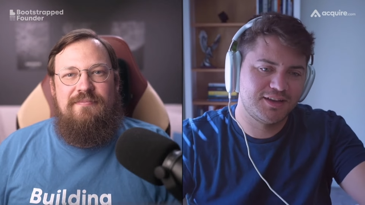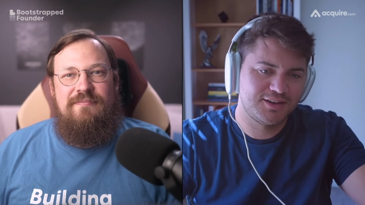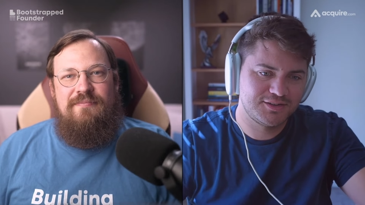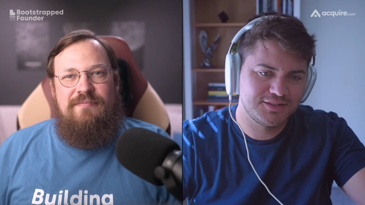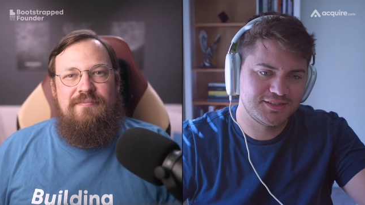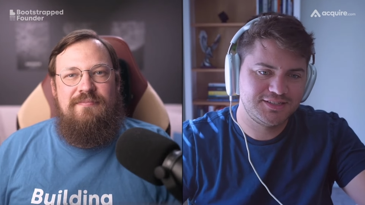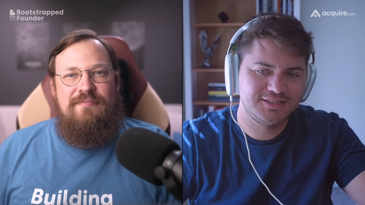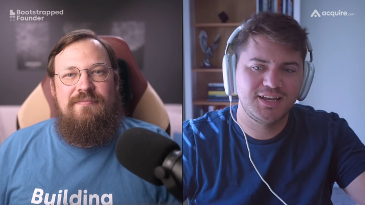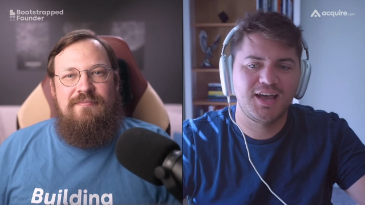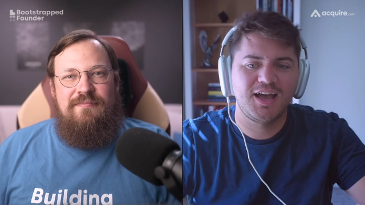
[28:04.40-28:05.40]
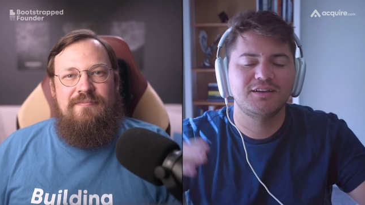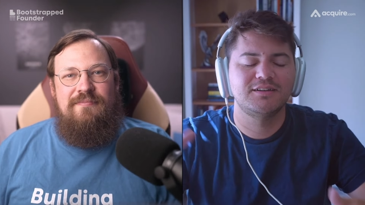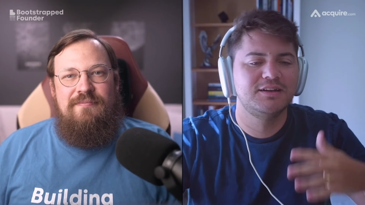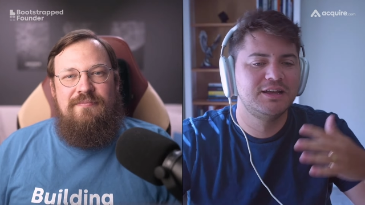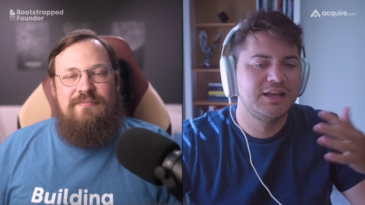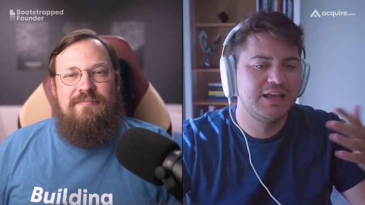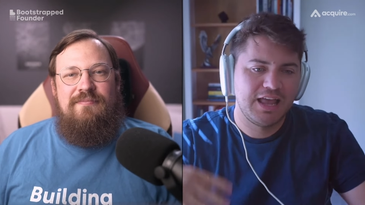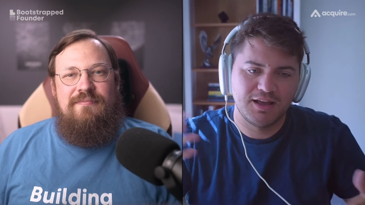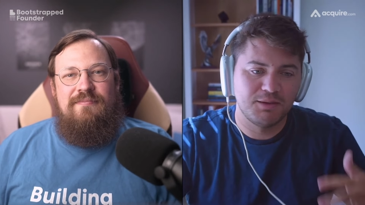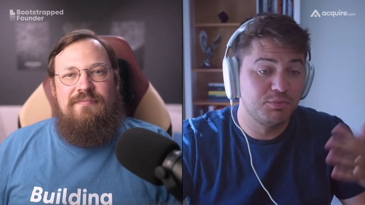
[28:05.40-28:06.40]
Speaker 1: is an indie hacker,
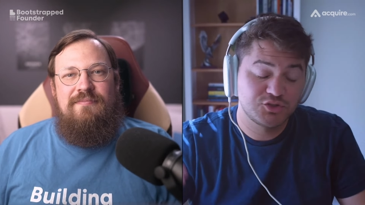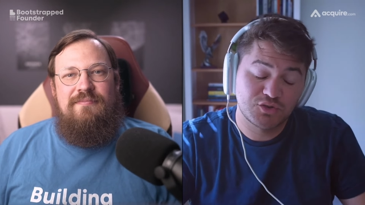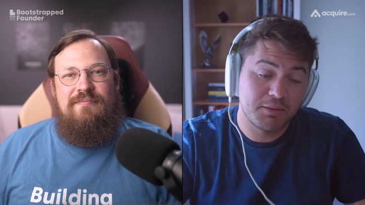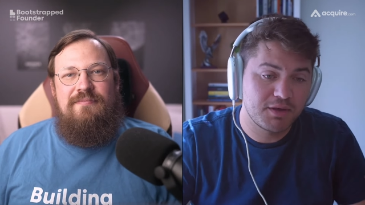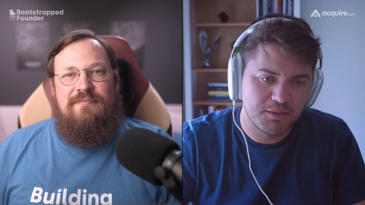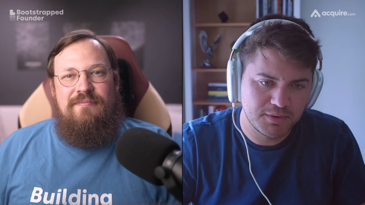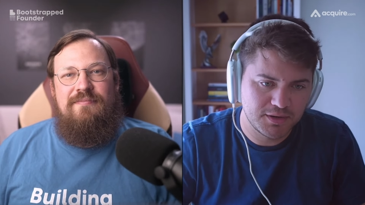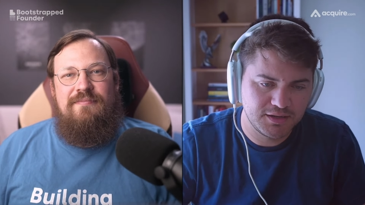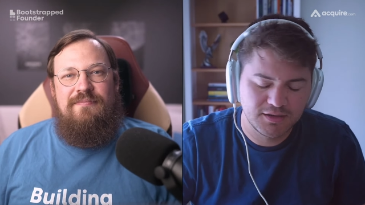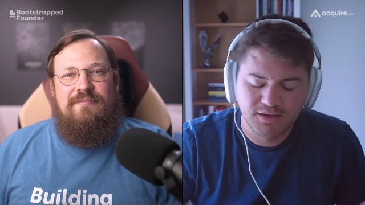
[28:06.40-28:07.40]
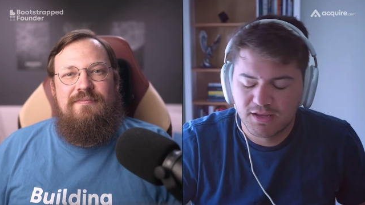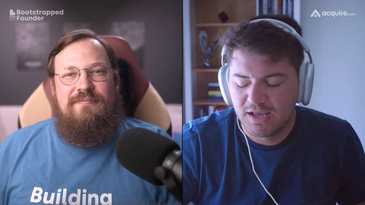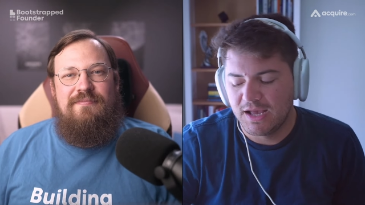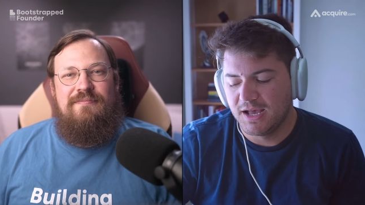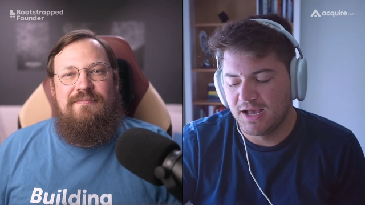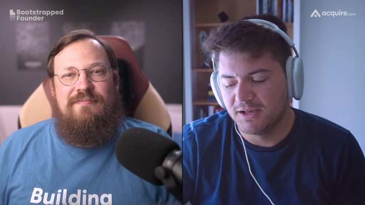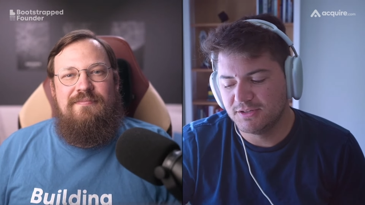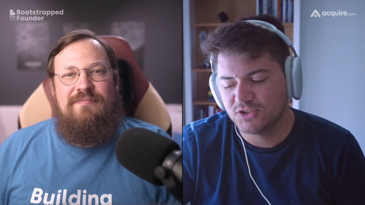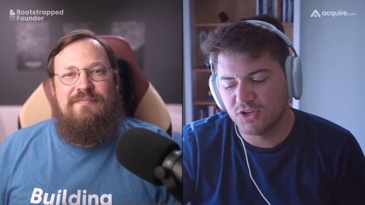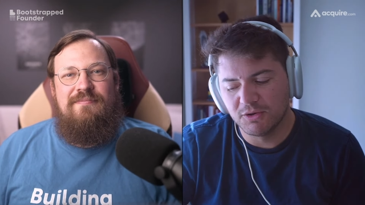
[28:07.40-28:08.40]
a bootstrap company. Uh,
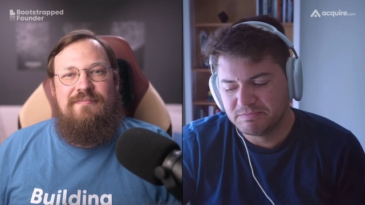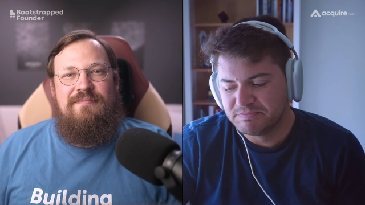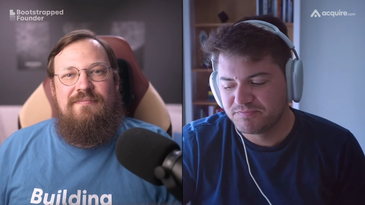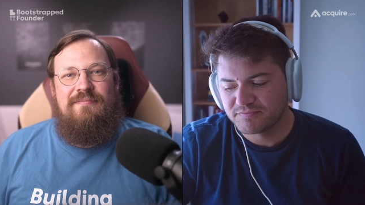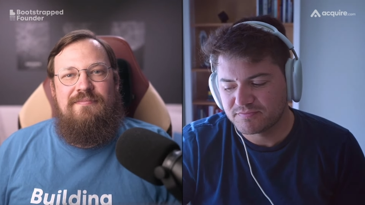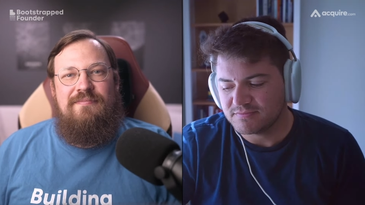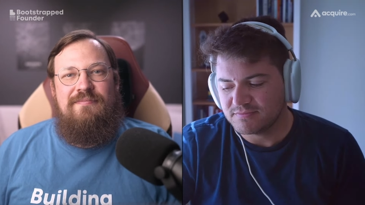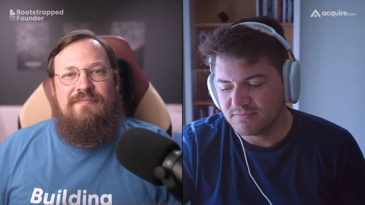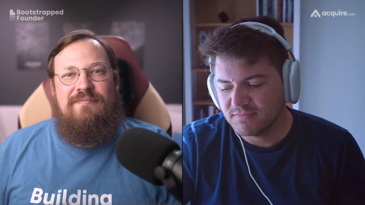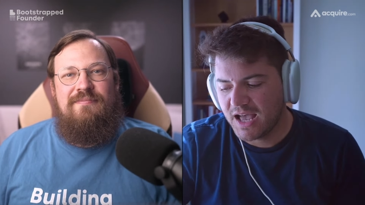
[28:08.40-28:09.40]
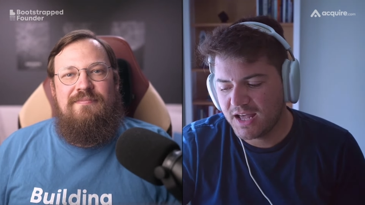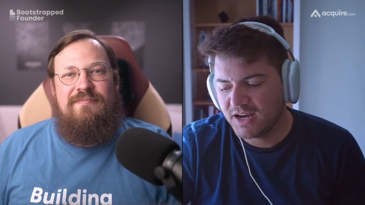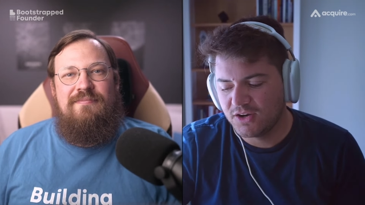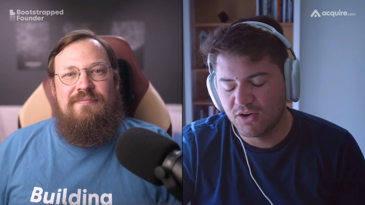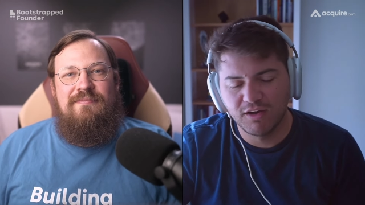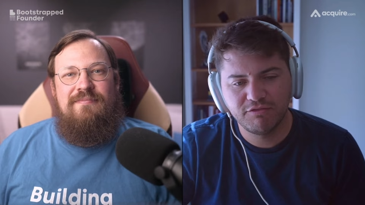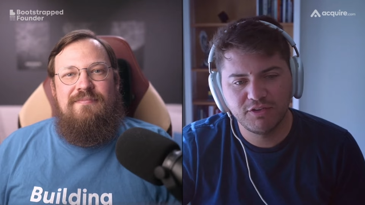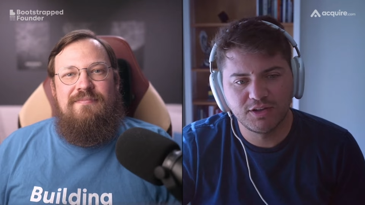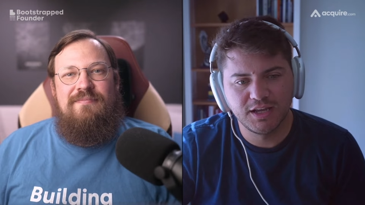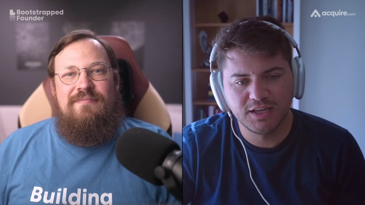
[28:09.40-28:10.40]
so I don't know. I feel
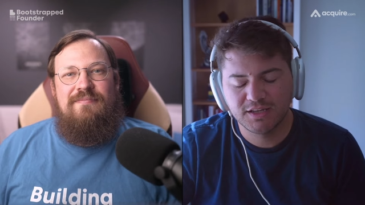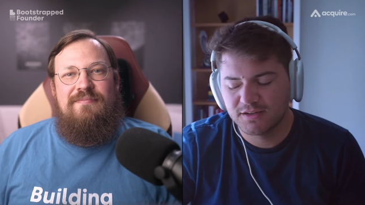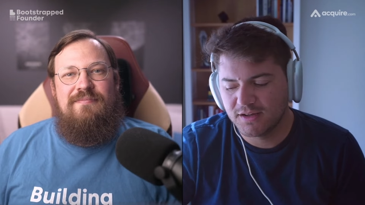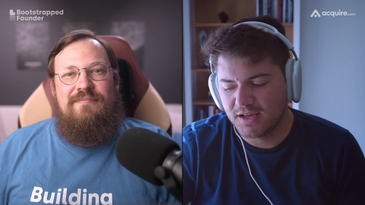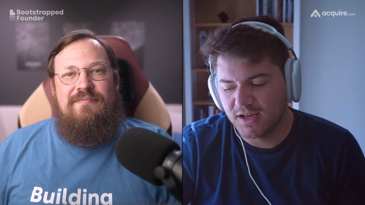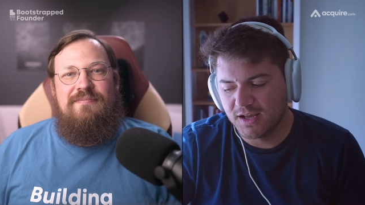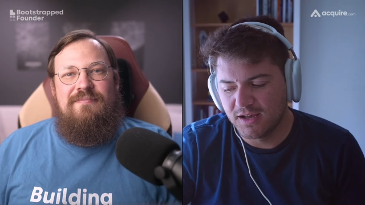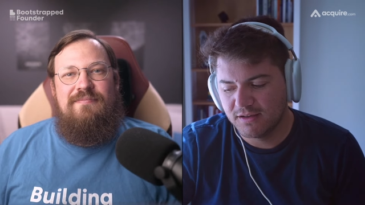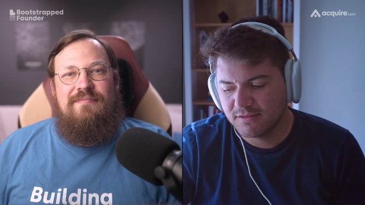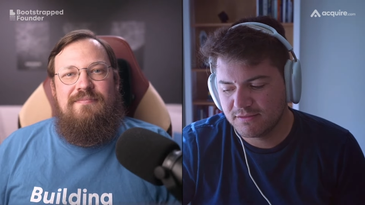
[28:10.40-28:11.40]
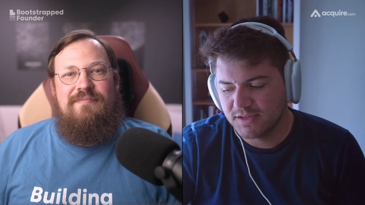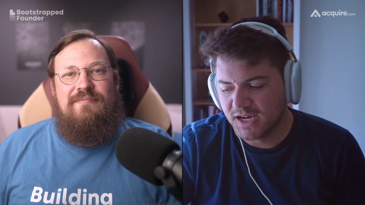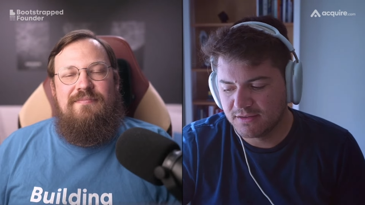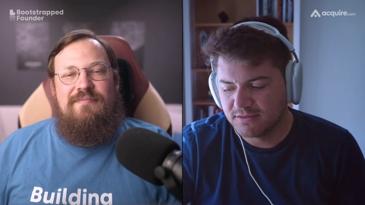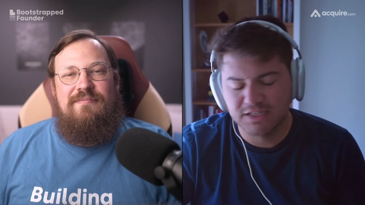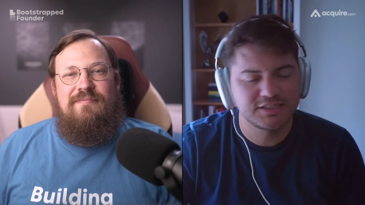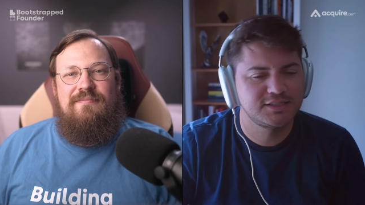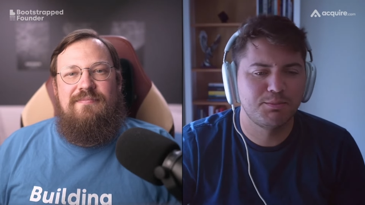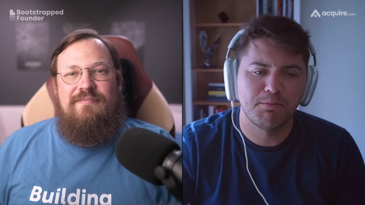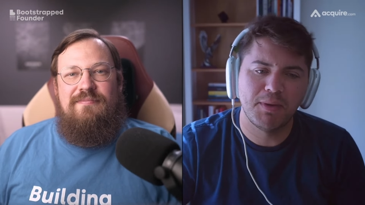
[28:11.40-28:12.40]
like, uh, yeah, this is the
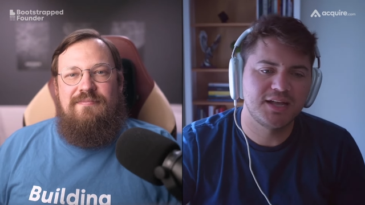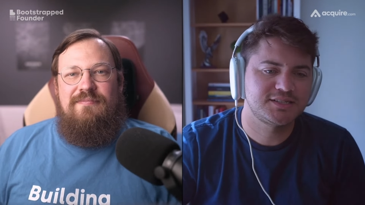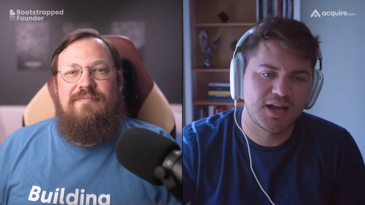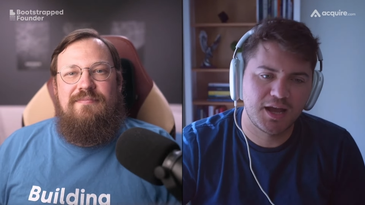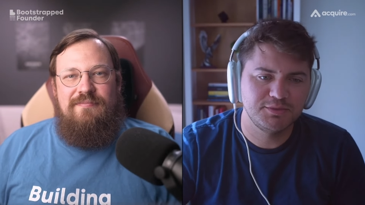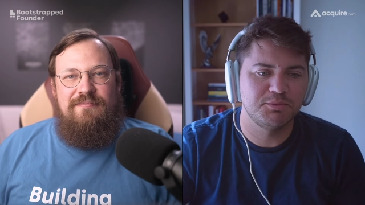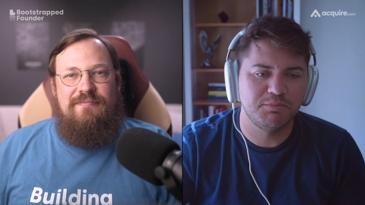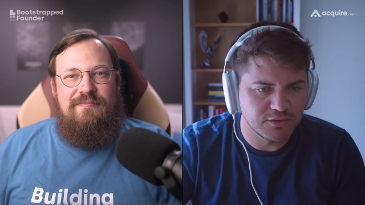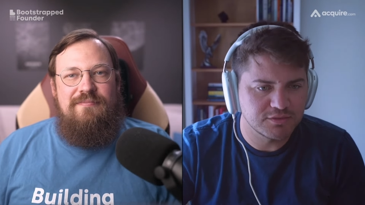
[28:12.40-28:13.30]
best time to build.